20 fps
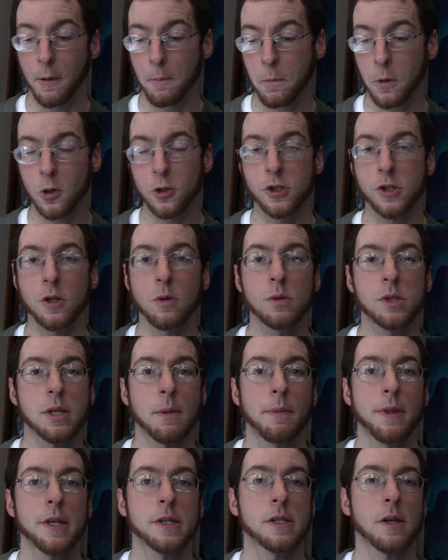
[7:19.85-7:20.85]
pursue
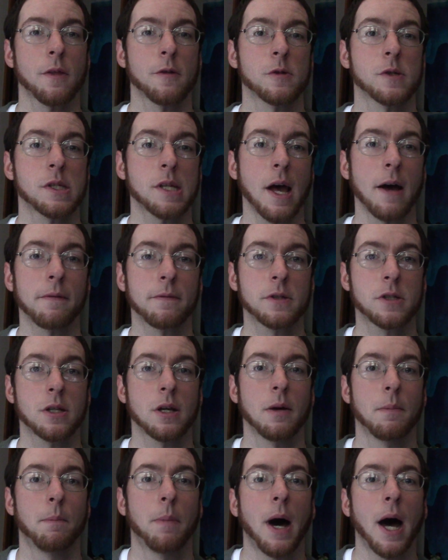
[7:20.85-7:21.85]
some of this other stuff,
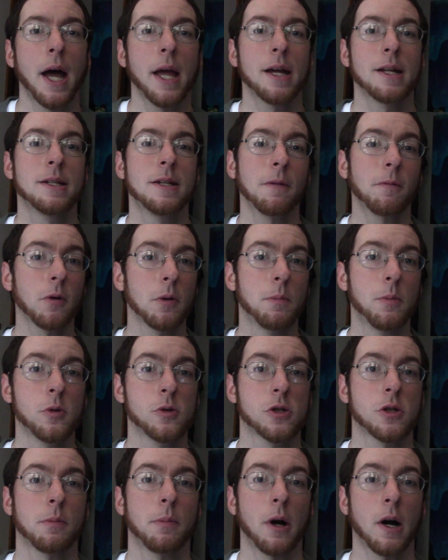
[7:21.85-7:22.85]
to buy a different
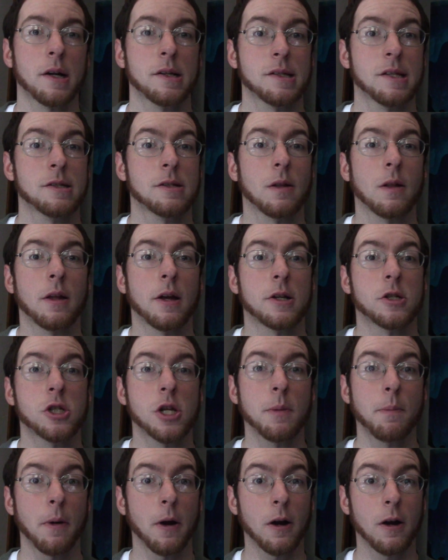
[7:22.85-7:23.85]
booster box that's a lot
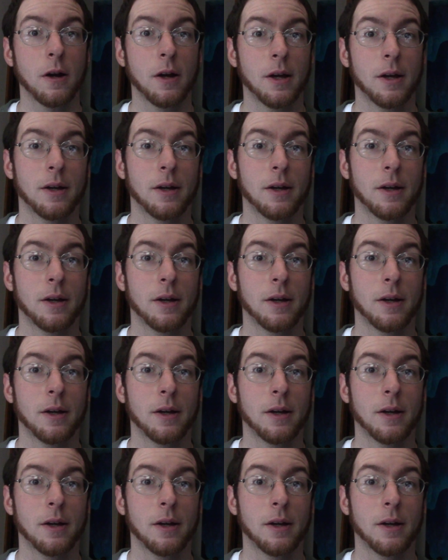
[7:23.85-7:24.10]
cheaper